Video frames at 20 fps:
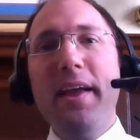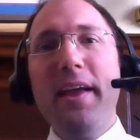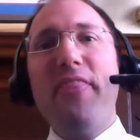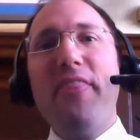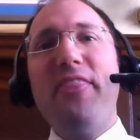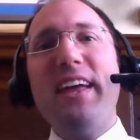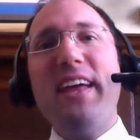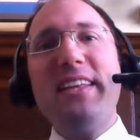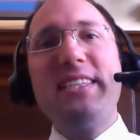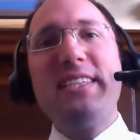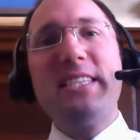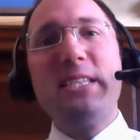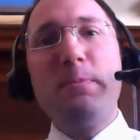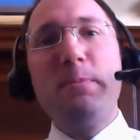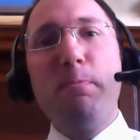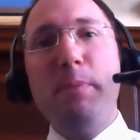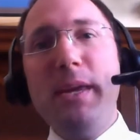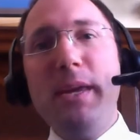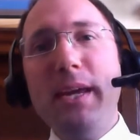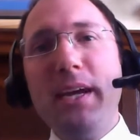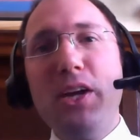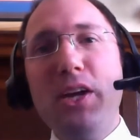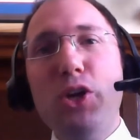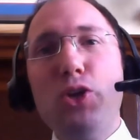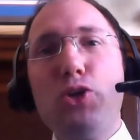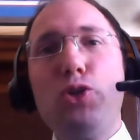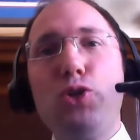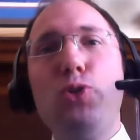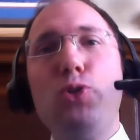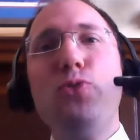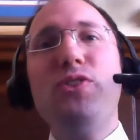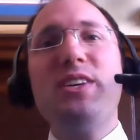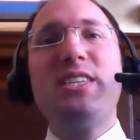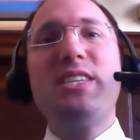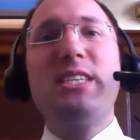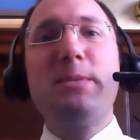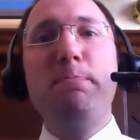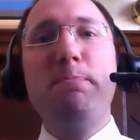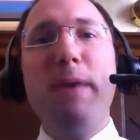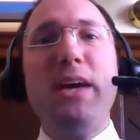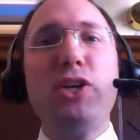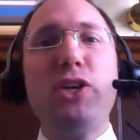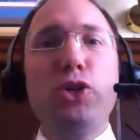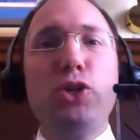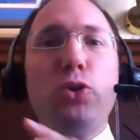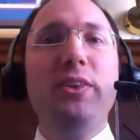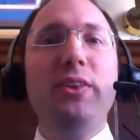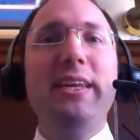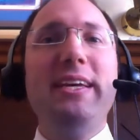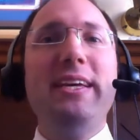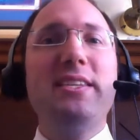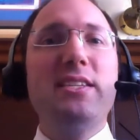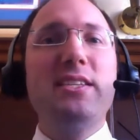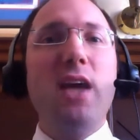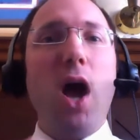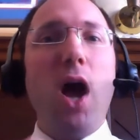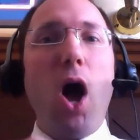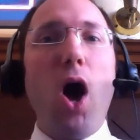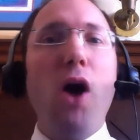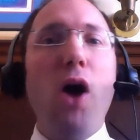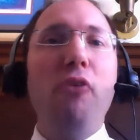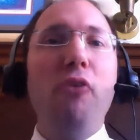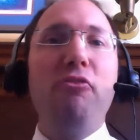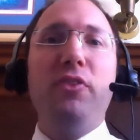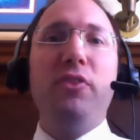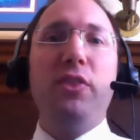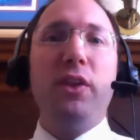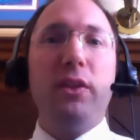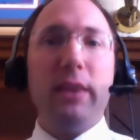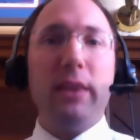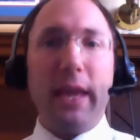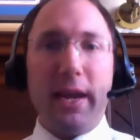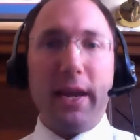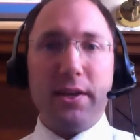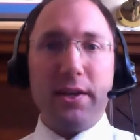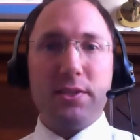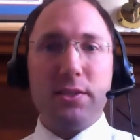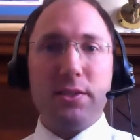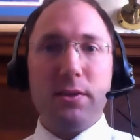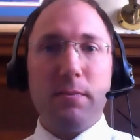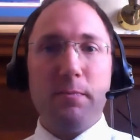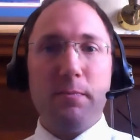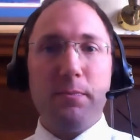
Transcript: that speak to the specialness of the land.